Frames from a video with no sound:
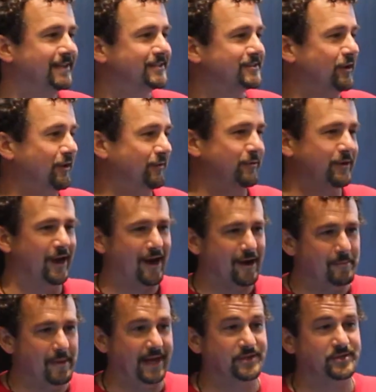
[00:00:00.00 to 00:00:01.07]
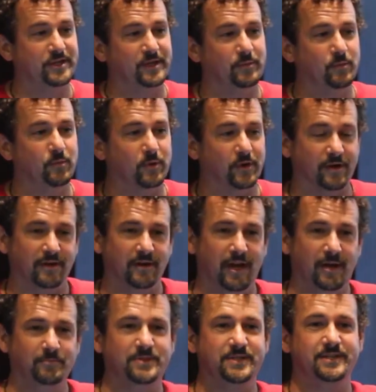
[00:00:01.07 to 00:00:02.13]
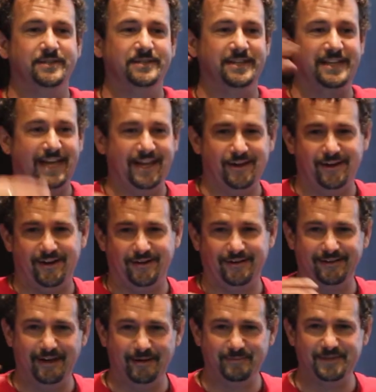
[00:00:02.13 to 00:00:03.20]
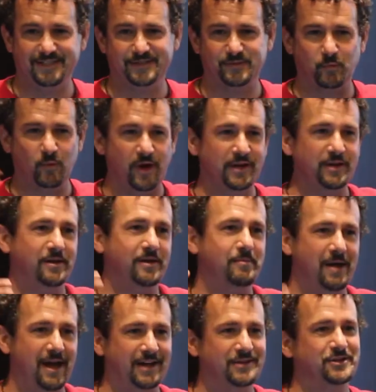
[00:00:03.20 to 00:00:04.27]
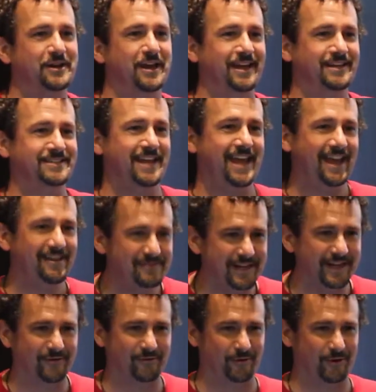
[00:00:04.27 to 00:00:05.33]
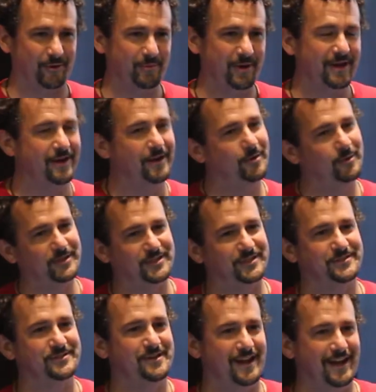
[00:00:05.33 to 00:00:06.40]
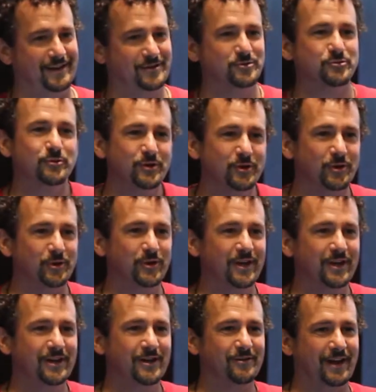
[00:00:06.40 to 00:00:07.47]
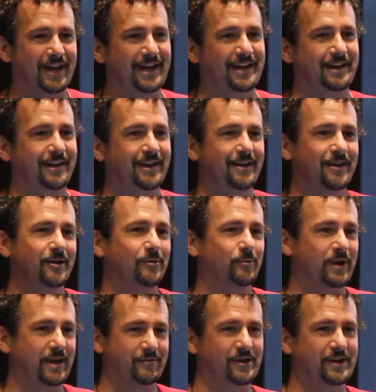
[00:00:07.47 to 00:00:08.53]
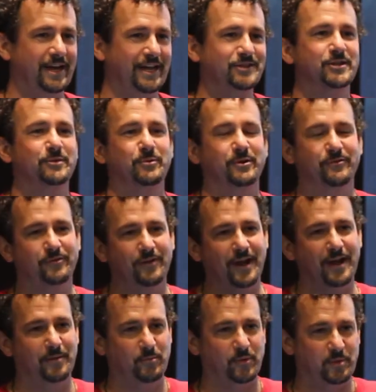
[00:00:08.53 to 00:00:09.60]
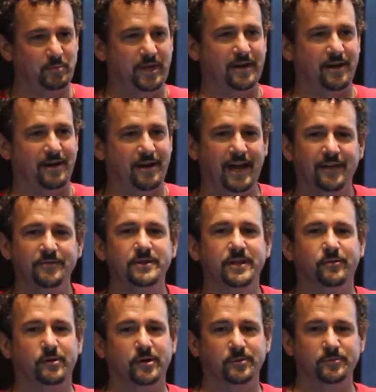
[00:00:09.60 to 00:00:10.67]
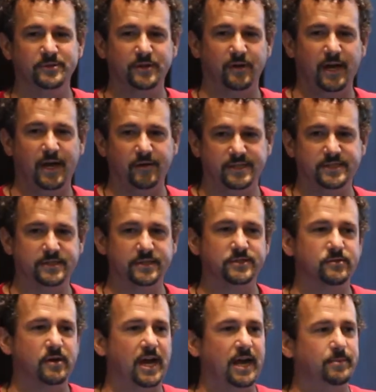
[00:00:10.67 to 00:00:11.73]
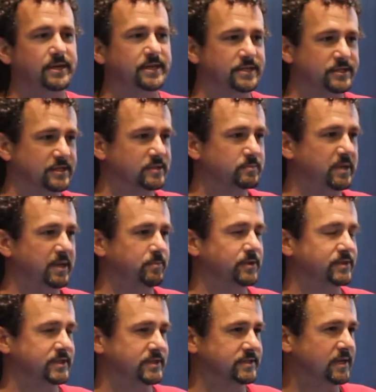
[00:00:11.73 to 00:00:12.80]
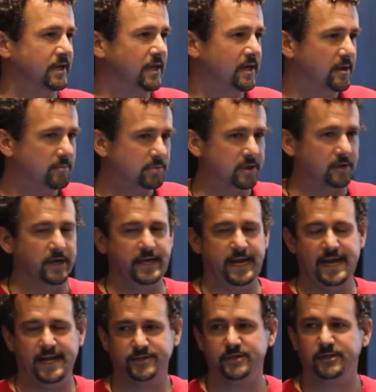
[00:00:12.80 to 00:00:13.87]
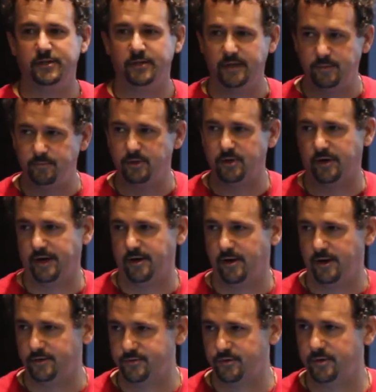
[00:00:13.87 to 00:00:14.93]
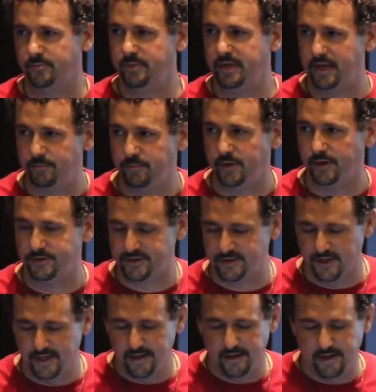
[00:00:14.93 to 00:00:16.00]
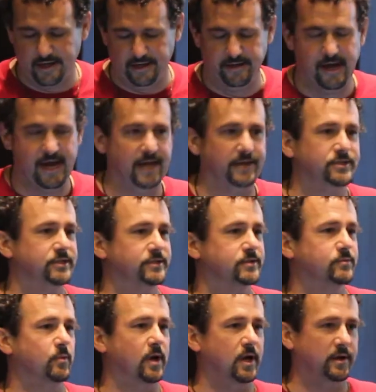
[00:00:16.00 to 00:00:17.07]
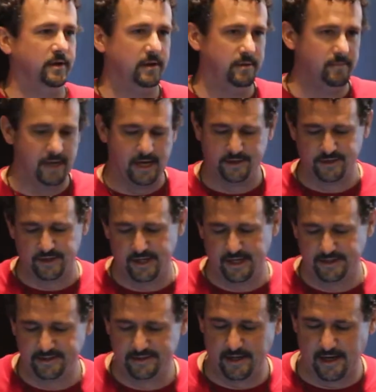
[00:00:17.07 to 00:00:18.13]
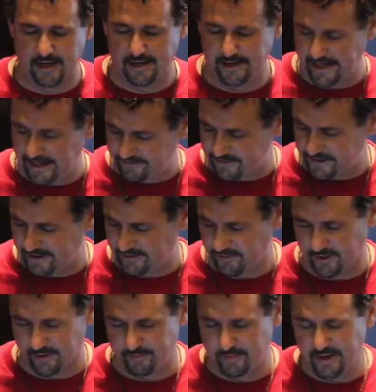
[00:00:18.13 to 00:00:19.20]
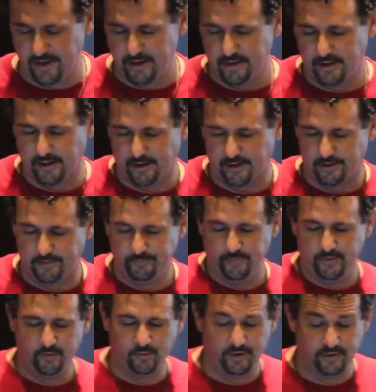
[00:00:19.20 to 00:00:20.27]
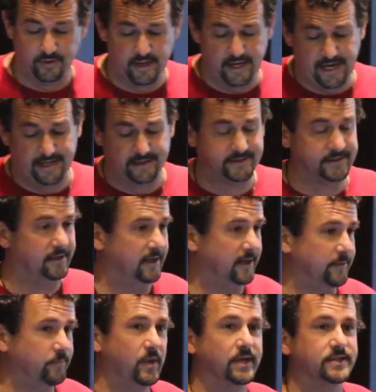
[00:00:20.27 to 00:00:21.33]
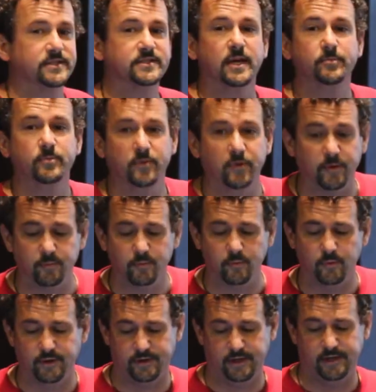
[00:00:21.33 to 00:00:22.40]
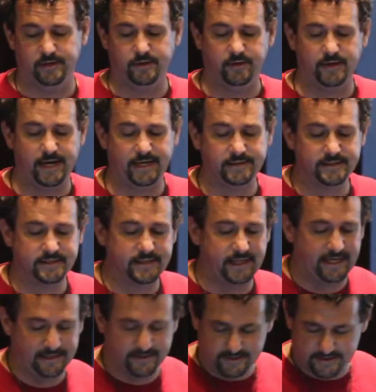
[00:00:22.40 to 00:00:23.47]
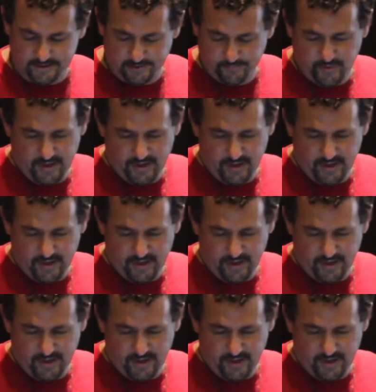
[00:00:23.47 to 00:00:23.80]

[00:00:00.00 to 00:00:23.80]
So if we are mentioned, we're lumped together, lumped as one homogenized ethnic group, which is not true, right? Whatever nation we're from would be our ethnic group. So I always describe indigenous peoples as plurinational and pluricultural peoples, and not just one homogenized ethnic group as a subgroup within the United States.